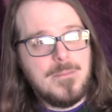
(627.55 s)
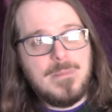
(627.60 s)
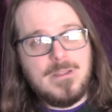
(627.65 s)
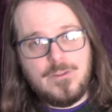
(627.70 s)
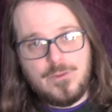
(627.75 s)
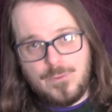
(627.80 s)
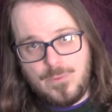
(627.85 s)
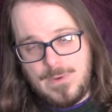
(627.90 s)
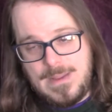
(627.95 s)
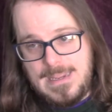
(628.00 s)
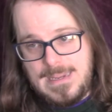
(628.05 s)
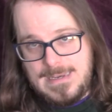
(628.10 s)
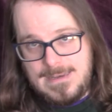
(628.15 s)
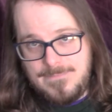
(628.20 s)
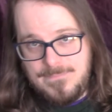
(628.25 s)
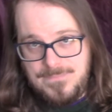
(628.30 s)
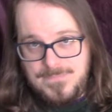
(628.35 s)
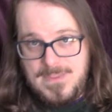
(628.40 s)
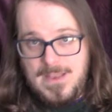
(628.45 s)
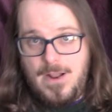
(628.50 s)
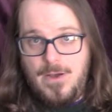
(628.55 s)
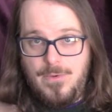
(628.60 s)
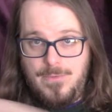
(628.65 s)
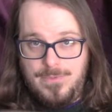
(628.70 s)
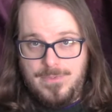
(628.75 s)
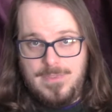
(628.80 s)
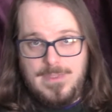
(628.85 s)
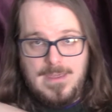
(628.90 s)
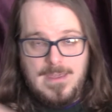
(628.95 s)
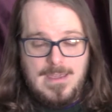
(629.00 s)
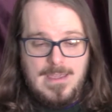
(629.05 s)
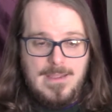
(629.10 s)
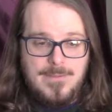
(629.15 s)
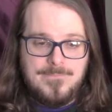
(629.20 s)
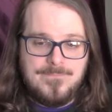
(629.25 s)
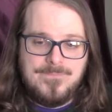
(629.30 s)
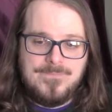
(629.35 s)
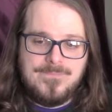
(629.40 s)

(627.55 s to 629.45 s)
Between, the